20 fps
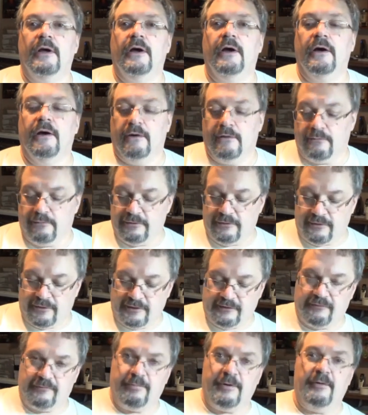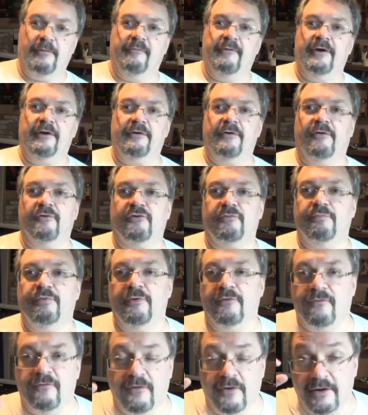One of the things the Department of Agriculture
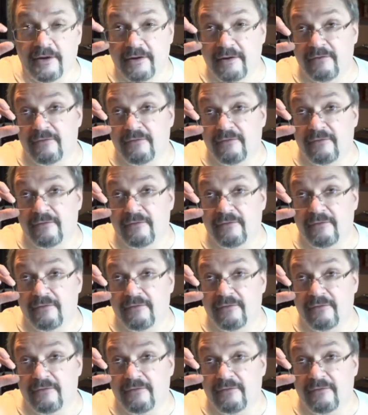puts on